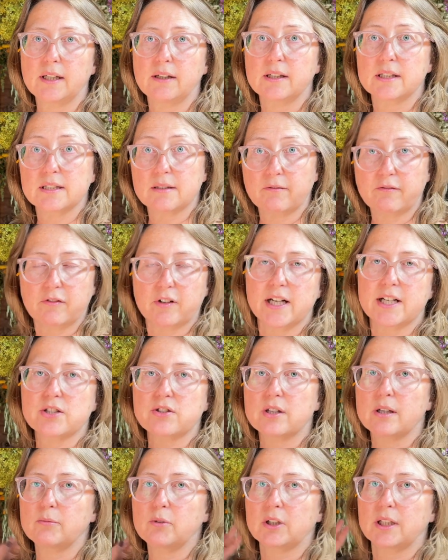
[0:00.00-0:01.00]
some fresh that
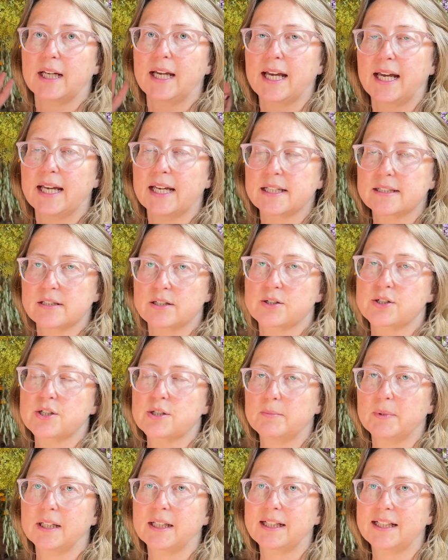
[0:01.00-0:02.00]
I'm gonna add to
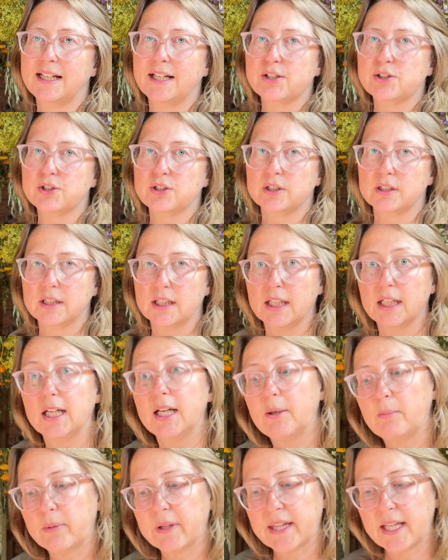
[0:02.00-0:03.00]
my collection,
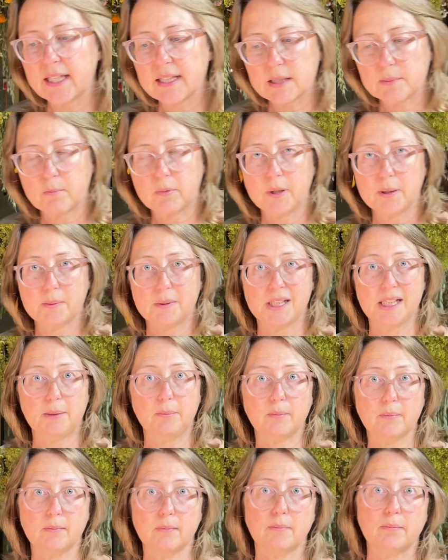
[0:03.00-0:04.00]
but that's
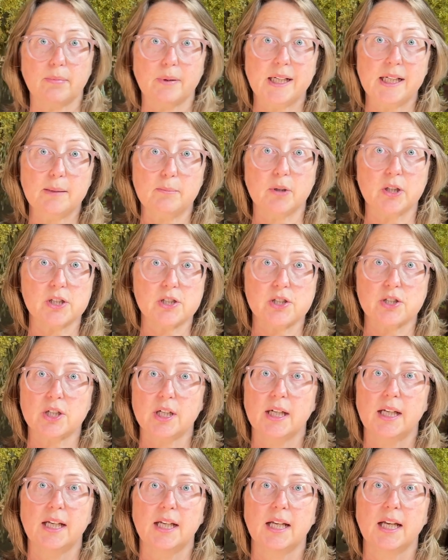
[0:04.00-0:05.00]
pretty much
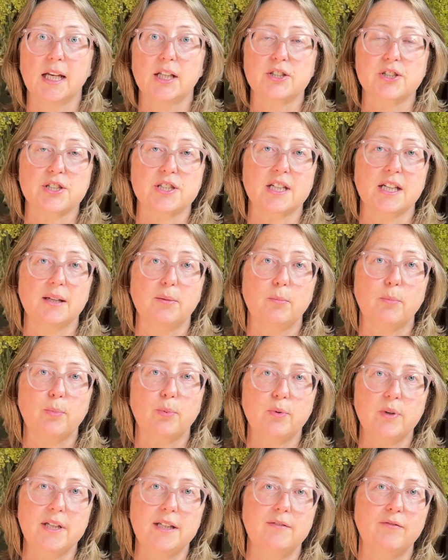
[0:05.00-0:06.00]
just a
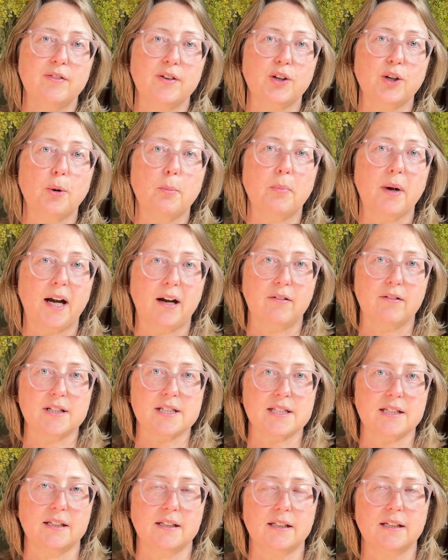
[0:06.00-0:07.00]
brief
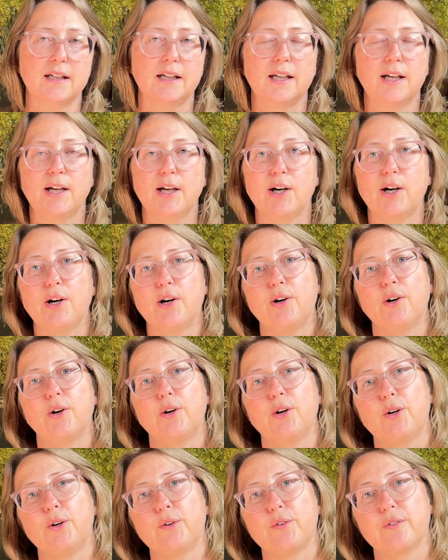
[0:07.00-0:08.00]
comparison
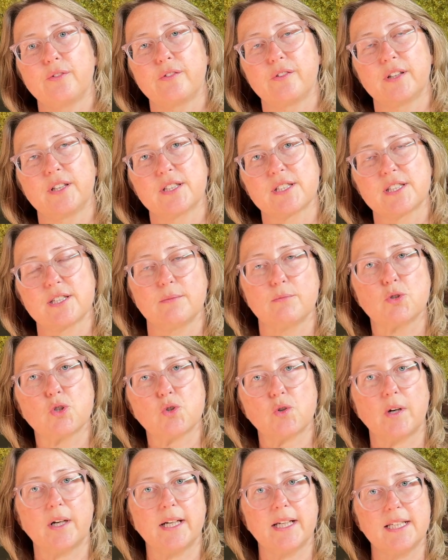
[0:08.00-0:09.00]
of some
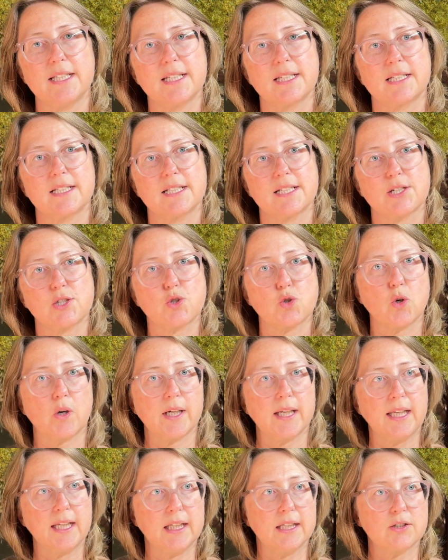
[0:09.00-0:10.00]

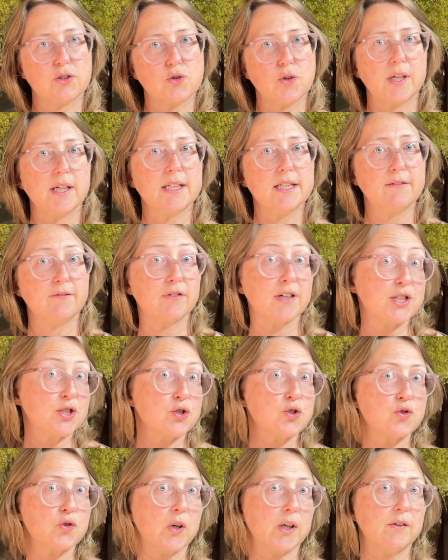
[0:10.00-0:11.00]
fresh and
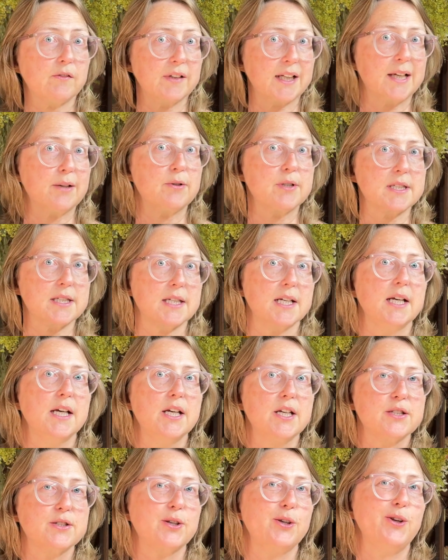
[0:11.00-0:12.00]
dried flowers,
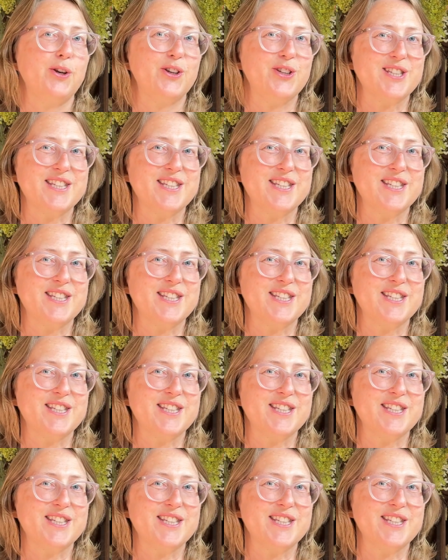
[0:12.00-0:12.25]
so you can